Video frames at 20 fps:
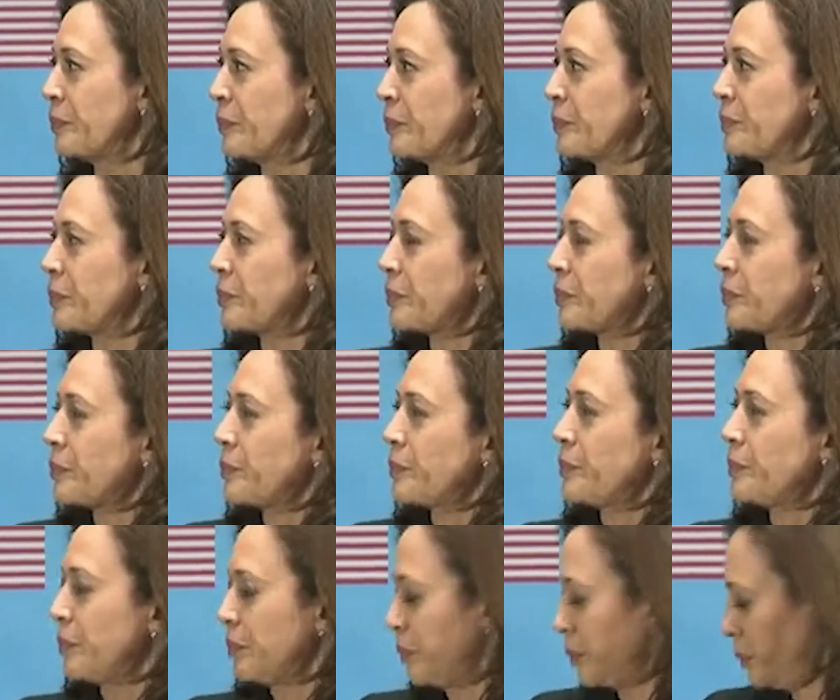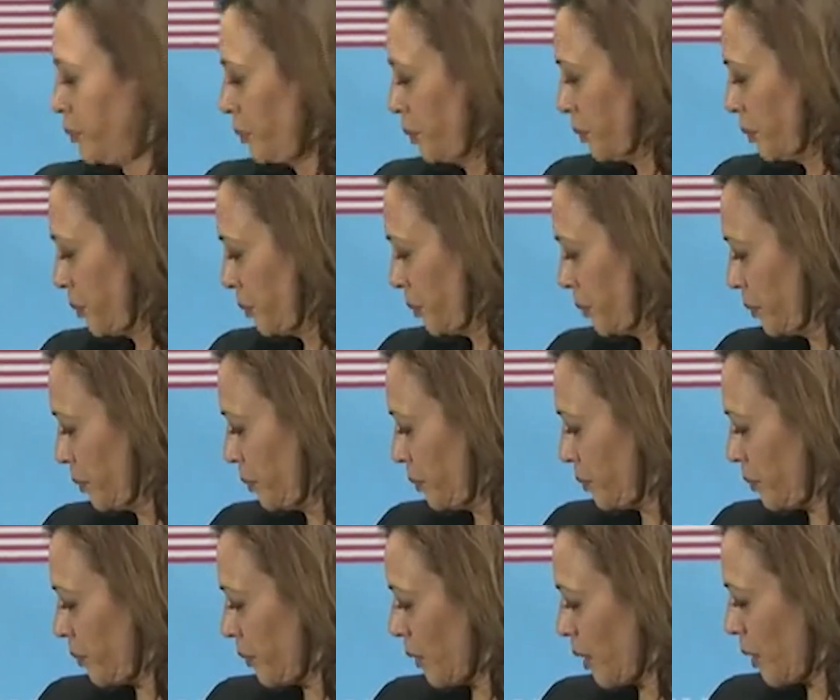Thank you very much.
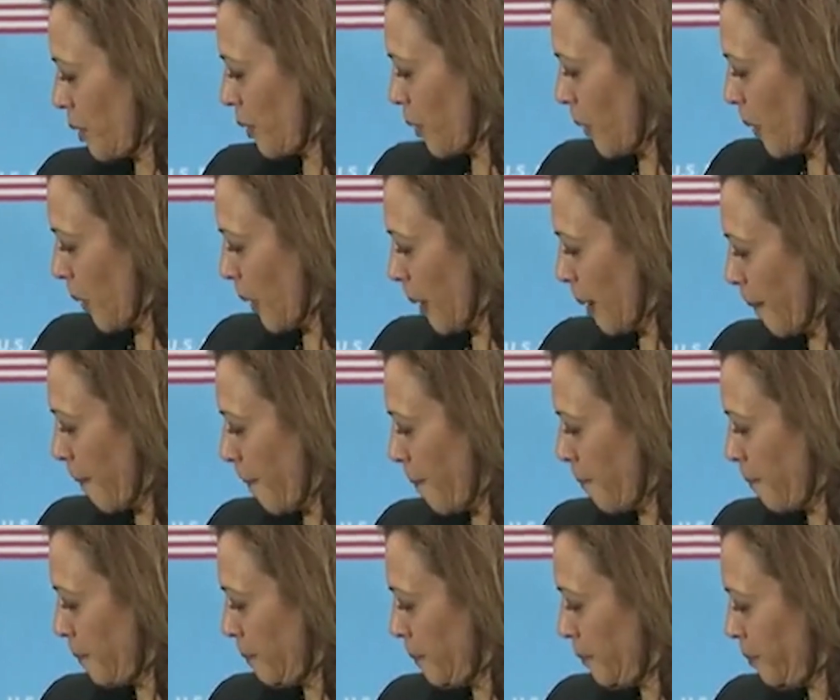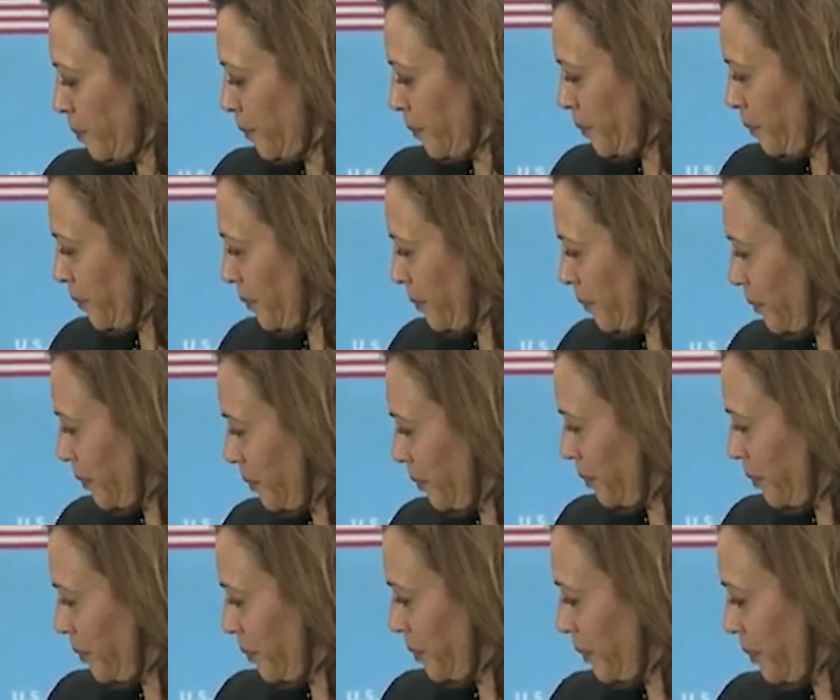Going to our next question, we have
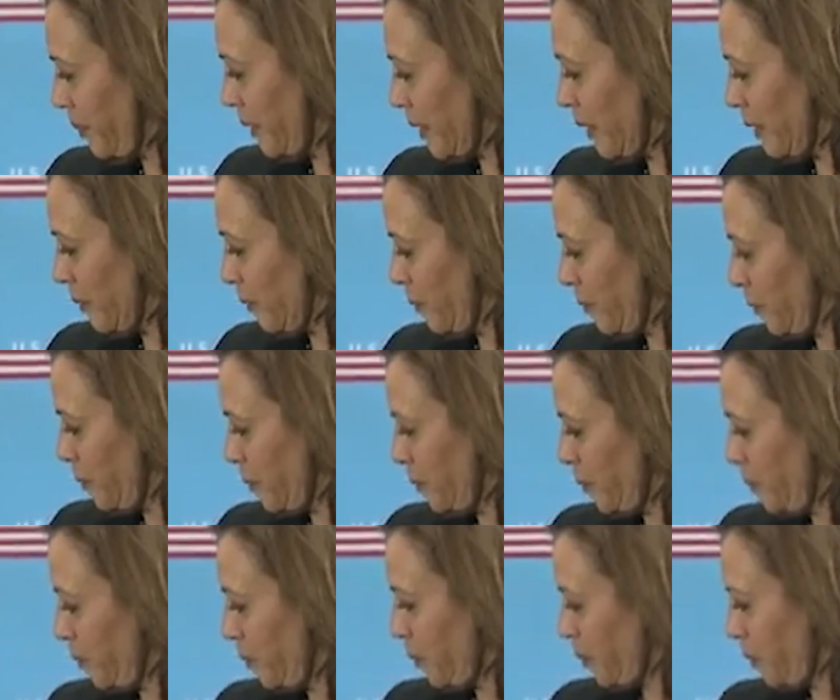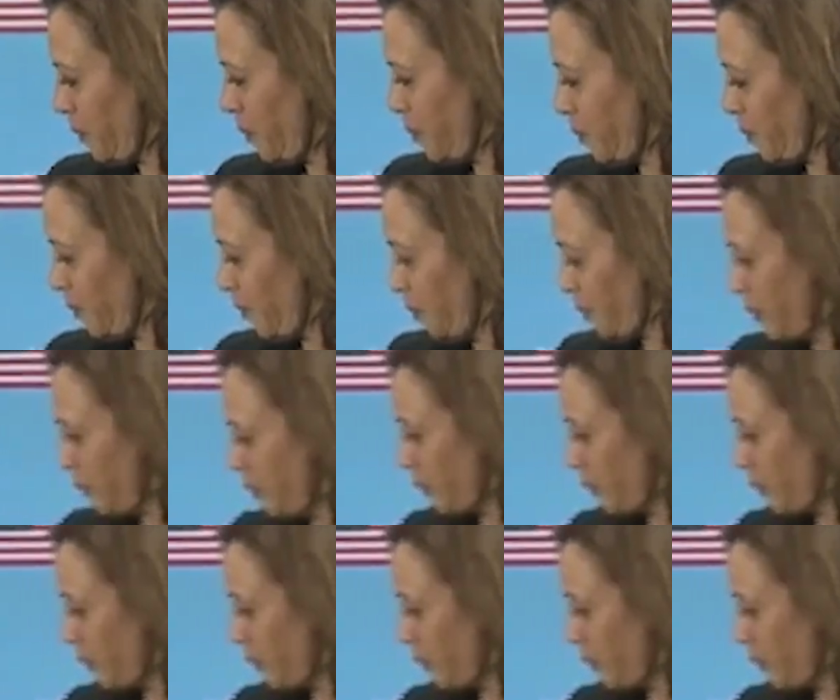a question that's been